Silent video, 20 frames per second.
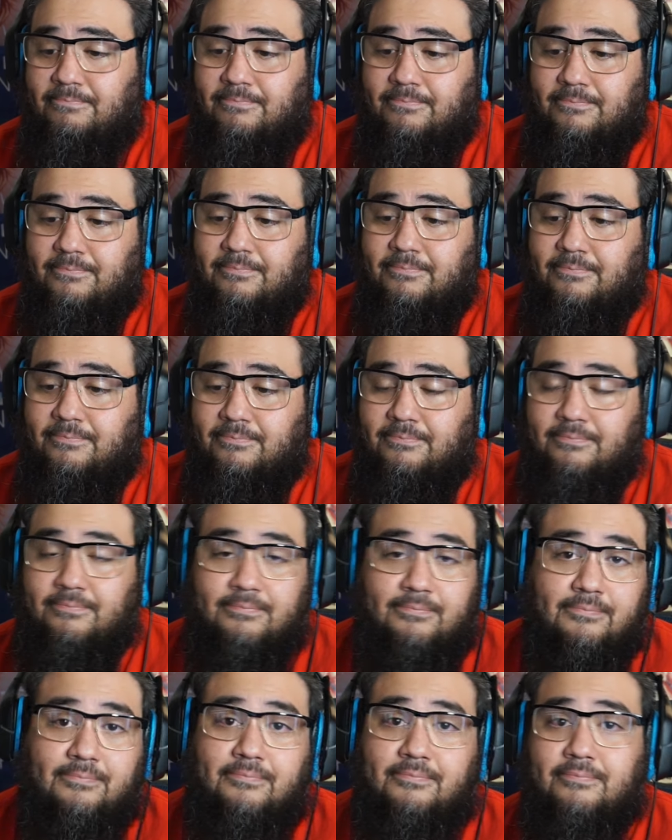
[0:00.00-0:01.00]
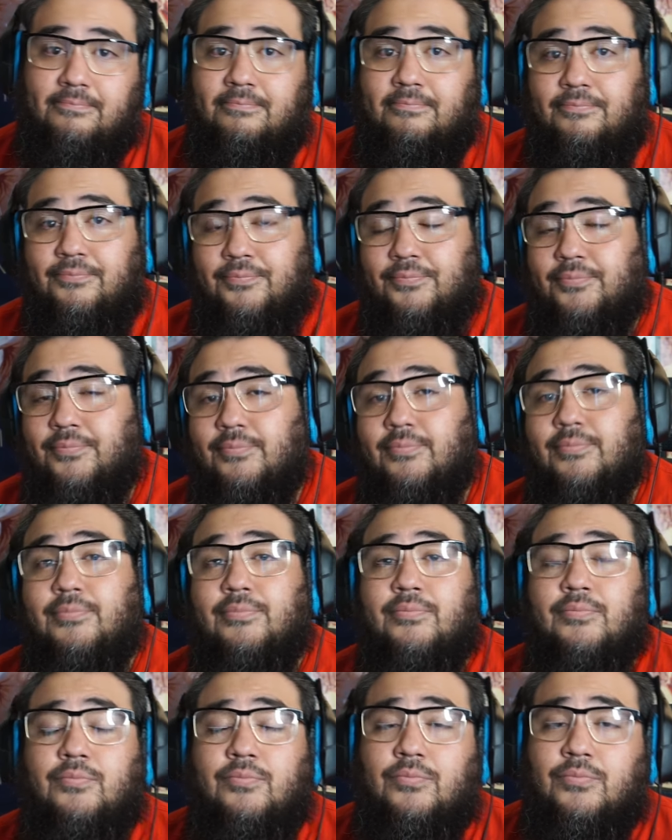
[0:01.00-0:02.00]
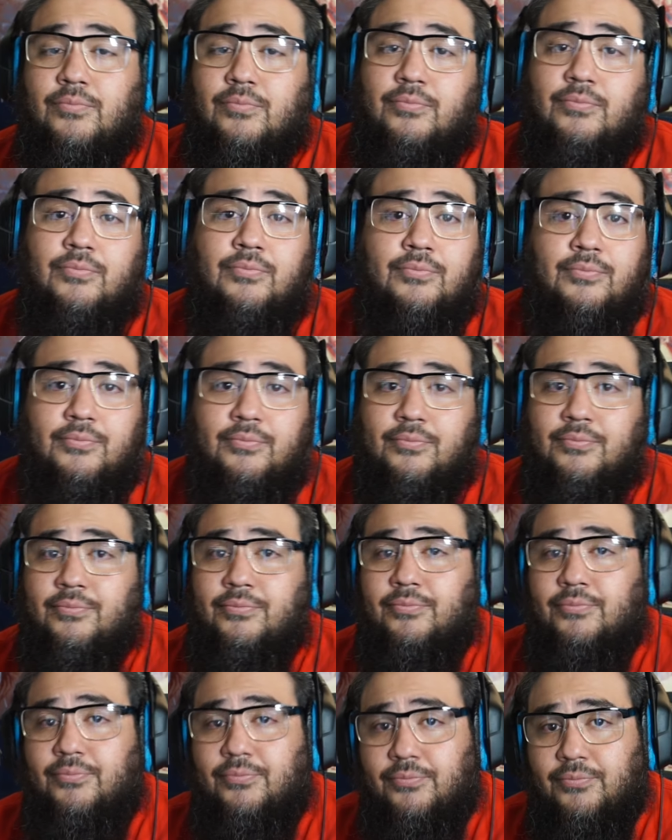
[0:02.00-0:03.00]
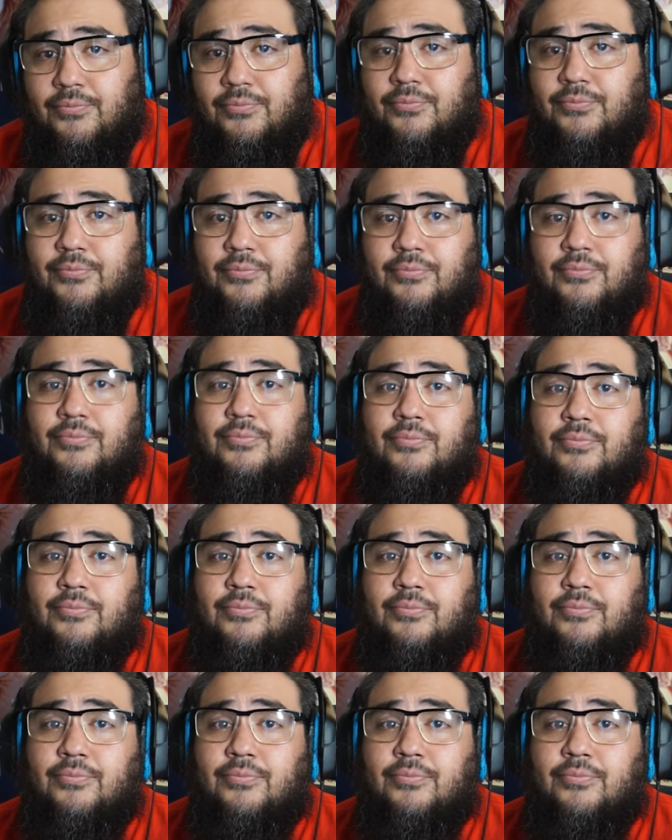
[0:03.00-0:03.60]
(not speaking)